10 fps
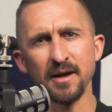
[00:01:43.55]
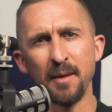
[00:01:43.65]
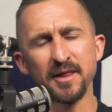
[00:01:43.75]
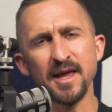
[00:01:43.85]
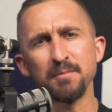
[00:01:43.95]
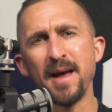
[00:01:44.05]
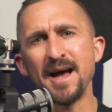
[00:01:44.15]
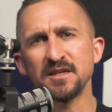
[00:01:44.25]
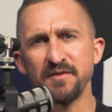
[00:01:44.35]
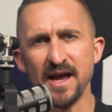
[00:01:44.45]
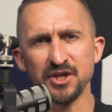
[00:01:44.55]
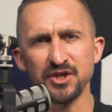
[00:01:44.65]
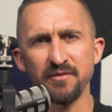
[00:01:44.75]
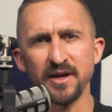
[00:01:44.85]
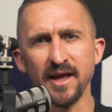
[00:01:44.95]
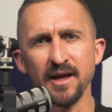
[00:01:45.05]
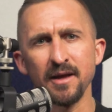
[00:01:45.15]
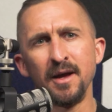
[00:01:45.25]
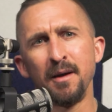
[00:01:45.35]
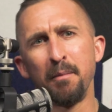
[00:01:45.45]
I'm going to take massive action every day,
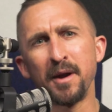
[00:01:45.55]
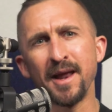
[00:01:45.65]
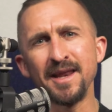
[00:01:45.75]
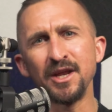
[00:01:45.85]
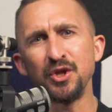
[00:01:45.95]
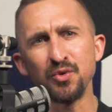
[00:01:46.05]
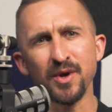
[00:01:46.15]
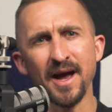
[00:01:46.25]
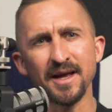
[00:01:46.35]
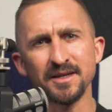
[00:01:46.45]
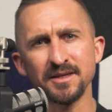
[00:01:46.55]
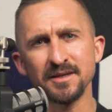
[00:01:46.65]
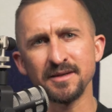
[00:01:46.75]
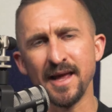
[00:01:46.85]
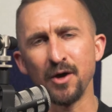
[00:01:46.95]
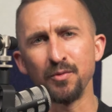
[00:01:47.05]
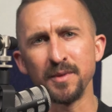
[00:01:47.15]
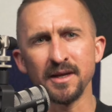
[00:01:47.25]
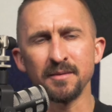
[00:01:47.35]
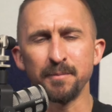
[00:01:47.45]
but I need you guys to help
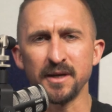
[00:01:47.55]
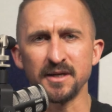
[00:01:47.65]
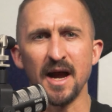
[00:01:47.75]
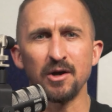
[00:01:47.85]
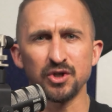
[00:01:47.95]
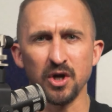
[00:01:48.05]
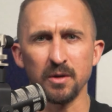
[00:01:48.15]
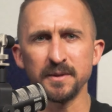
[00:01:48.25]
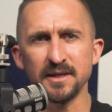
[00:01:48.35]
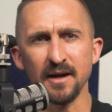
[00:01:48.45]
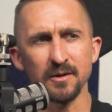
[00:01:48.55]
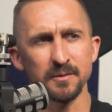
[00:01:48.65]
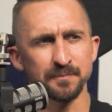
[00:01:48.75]
me because iron sharpens iron.